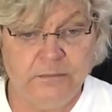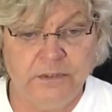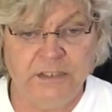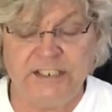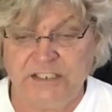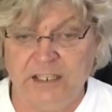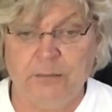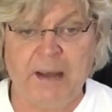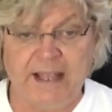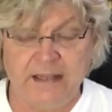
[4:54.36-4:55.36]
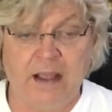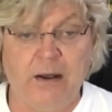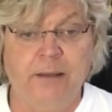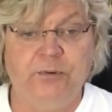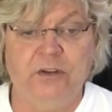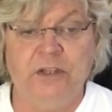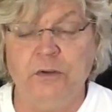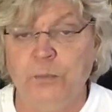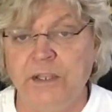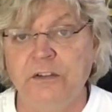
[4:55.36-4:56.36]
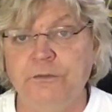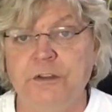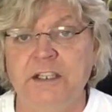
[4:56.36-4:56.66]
listing, a buy it now option. And the reason for